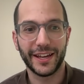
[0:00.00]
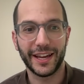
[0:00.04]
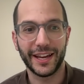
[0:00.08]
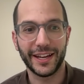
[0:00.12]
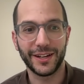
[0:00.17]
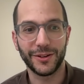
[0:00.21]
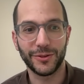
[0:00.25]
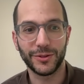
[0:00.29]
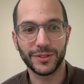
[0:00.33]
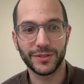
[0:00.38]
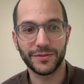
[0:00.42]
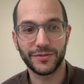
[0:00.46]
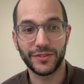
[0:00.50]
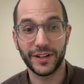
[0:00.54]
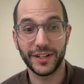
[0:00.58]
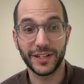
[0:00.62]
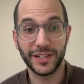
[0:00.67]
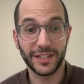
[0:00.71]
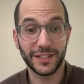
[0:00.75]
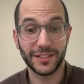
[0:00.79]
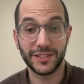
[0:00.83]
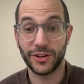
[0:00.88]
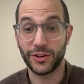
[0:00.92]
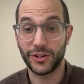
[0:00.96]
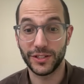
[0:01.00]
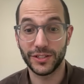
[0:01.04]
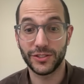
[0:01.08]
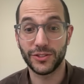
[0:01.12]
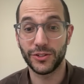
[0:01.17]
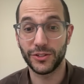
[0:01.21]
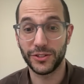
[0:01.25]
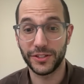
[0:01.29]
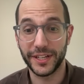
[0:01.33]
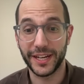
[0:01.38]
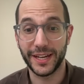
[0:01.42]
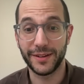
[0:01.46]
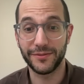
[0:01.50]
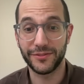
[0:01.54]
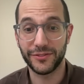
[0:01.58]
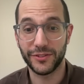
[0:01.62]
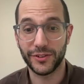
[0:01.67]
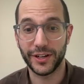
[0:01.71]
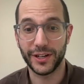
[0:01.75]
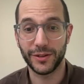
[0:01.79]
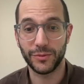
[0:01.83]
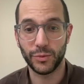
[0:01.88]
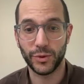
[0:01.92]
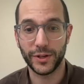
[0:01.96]
And it was funny because our internal name for
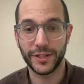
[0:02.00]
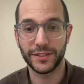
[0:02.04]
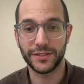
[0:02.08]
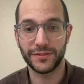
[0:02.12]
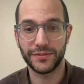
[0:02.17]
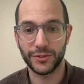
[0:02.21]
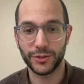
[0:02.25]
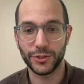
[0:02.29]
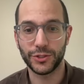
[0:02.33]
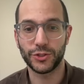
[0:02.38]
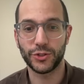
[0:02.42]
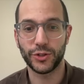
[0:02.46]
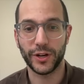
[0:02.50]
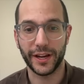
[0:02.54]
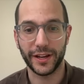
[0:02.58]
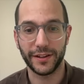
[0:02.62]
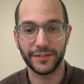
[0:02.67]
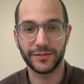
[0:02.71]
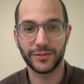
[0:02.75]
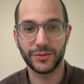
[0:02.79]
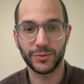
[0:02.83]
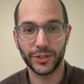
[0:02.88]
it was First Draft,